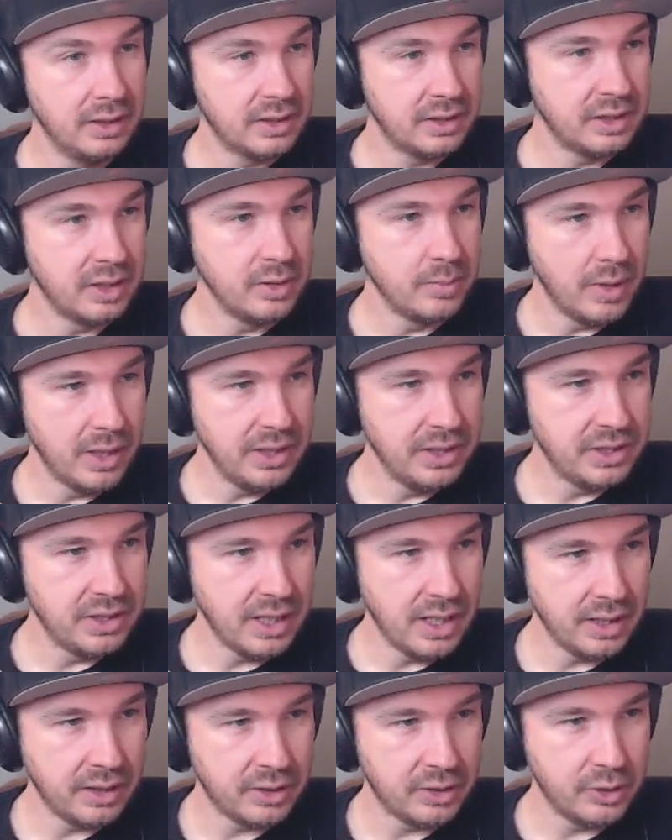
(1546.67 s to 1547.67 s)
see. Mind
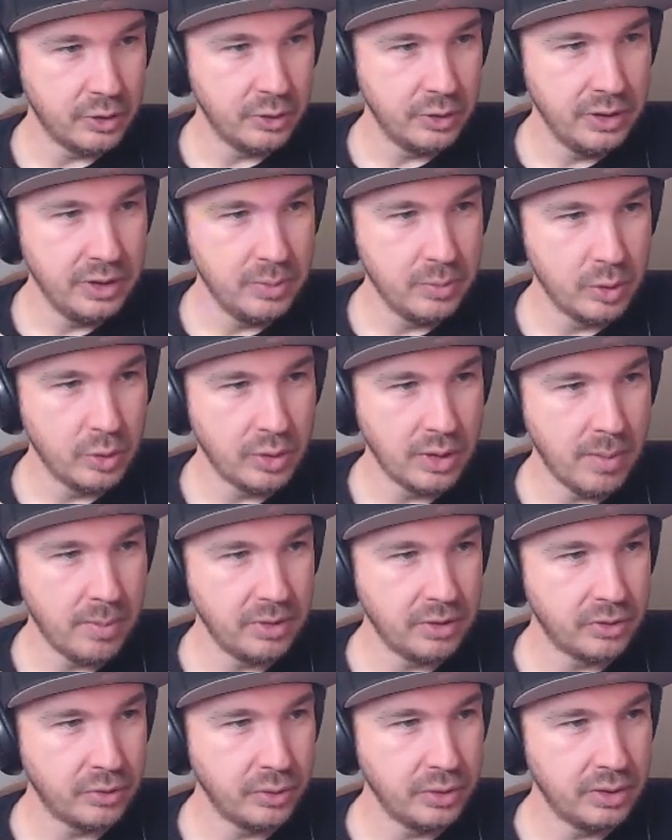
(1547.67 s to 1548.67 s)
Jack, 30 more
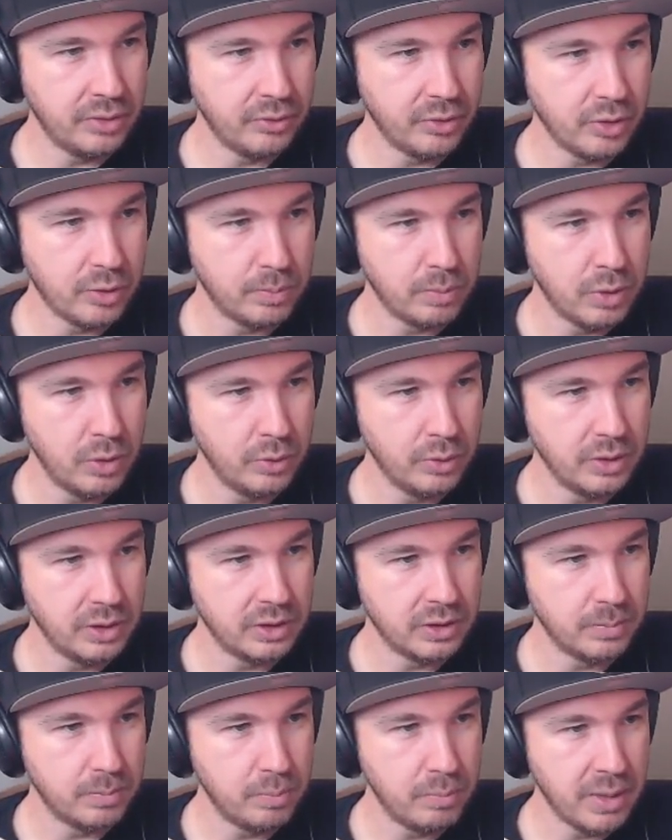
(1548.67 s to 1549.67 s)
damage for each of your
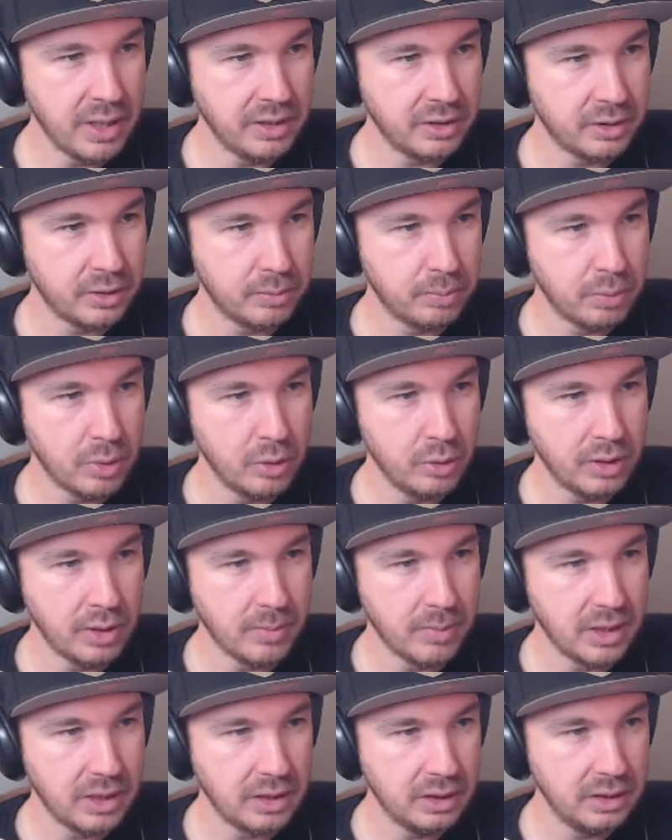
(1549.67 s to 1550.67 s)
opponent's benched
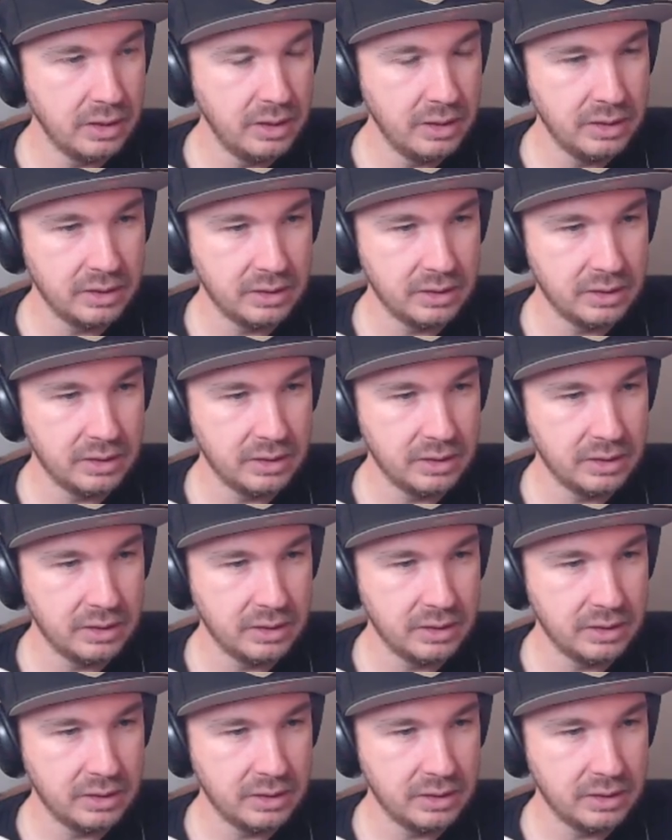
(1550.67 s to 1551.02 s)
Pokemons.